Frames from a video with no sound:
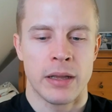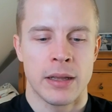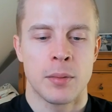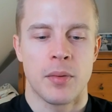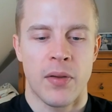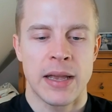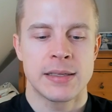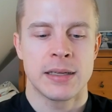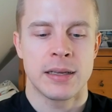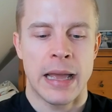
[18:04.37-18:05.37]
intermittent
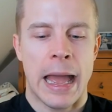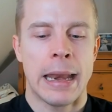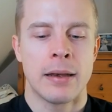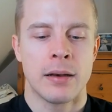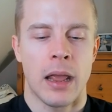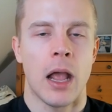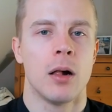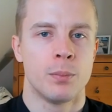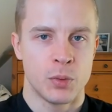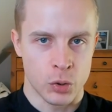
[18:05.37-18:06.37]
fasting can
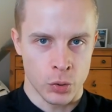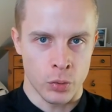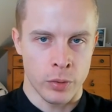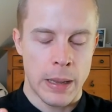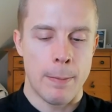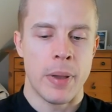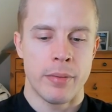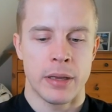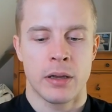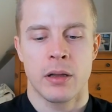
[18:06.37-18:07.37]
help to
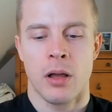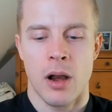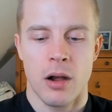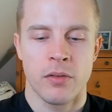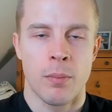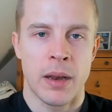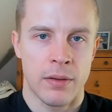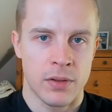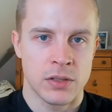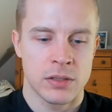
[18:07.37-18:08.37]
mimic a lot of the
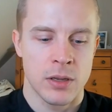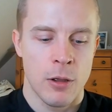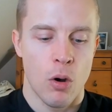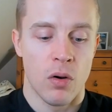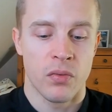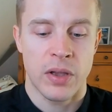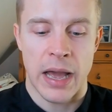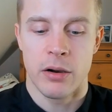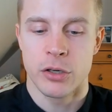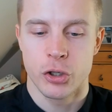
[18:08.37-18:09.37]
benefits of
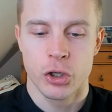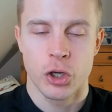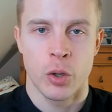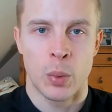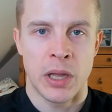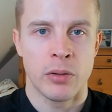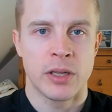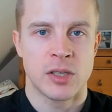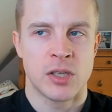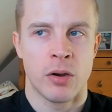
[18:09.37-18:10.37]
calorie restriction without
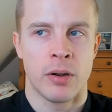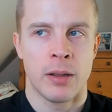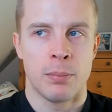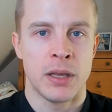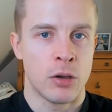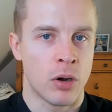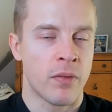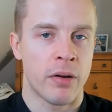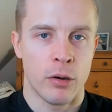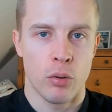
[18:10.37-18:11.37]
necessarily being on a
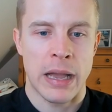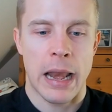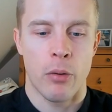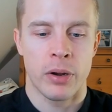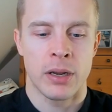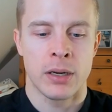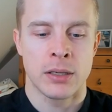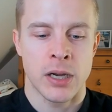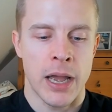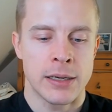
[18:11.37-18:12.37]
very low calorie
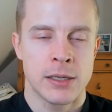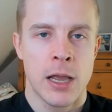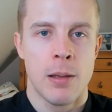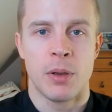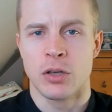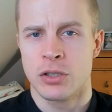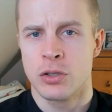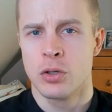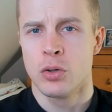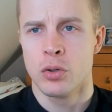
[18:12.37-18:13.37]
diet. Because
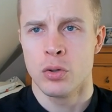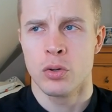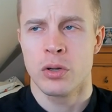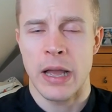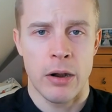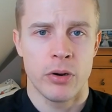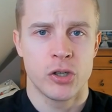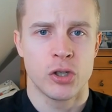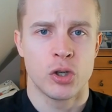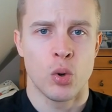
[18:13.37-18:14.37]
to calorie
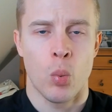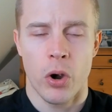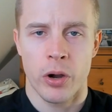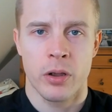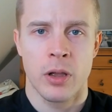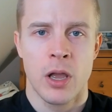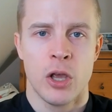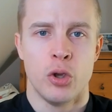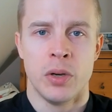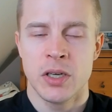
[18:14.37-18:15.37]
restriction to work,
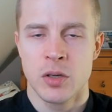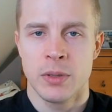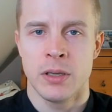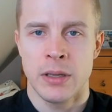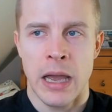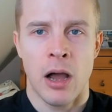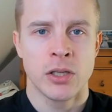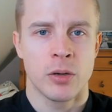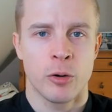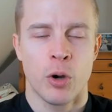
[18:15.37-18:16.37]
you need to be, yeah,
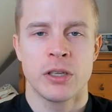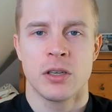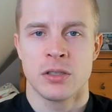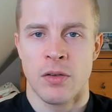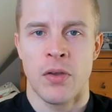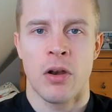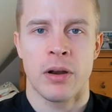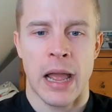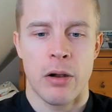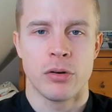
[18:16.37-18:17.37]
under quite a severe
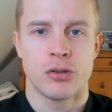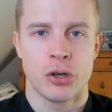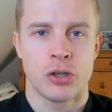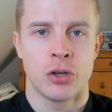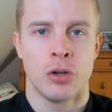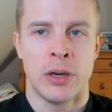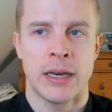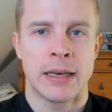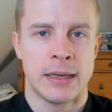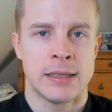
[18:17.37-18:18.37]
calorie restriction. You need
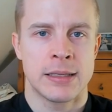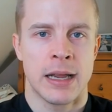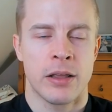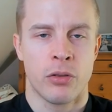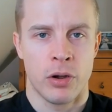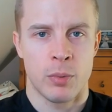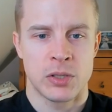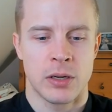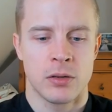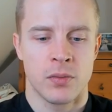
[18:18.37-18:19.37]
at least like
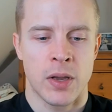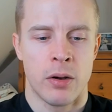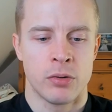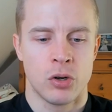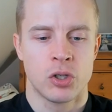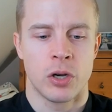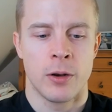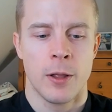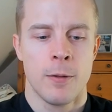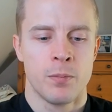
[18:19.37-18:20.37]
30% of calorie restriction
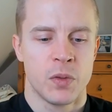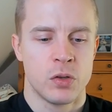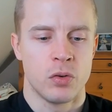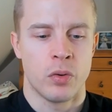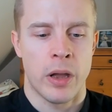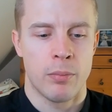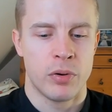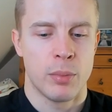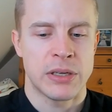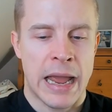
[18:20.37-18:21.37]
to uh,
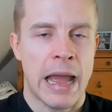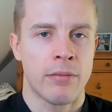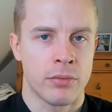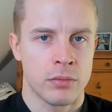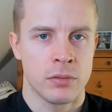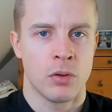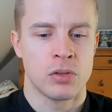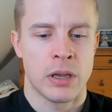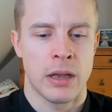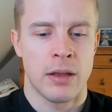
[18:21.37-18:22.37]
pretty much have those
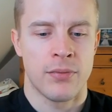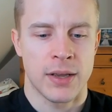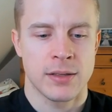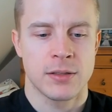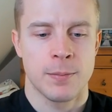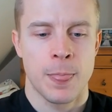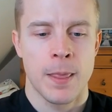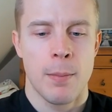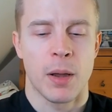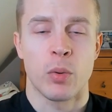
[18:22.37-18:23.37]
uh, effects.
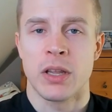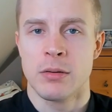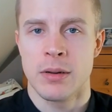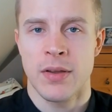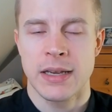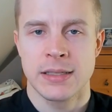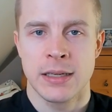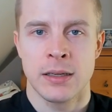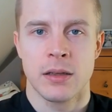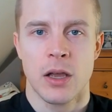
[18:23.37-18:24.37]
But with intermittent
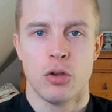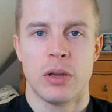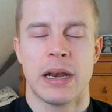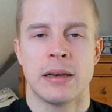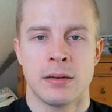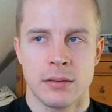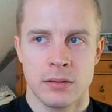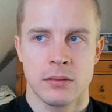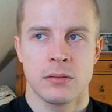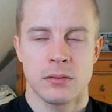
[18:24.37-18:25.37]
fasting, you can
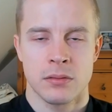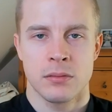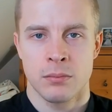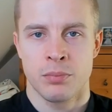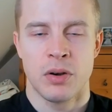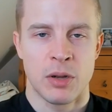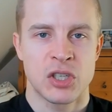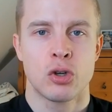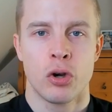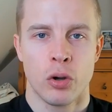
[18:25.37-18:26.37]
pretty much
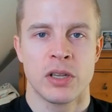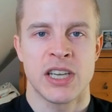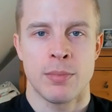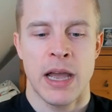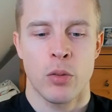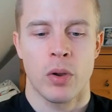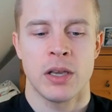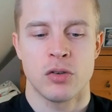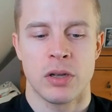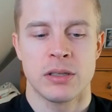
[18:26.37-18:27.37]
turn on the same
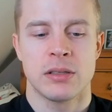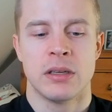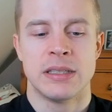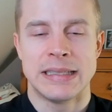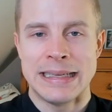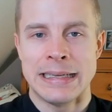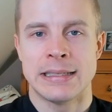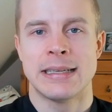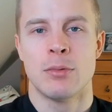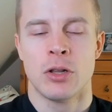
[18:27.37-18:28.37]
pathways. You can see
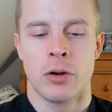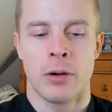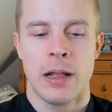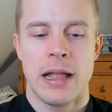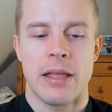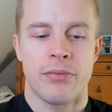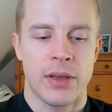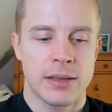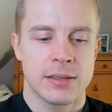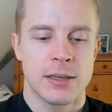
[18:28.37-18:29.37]
similar
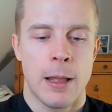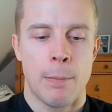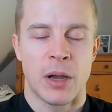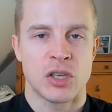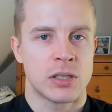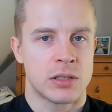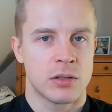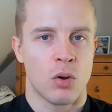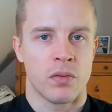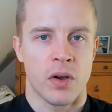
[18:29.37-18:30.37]
effects by just
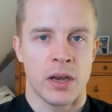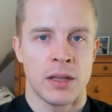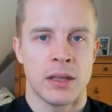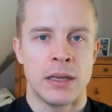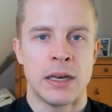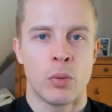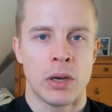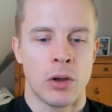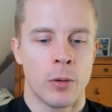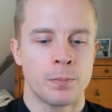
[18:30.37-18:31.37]
confining the eating window,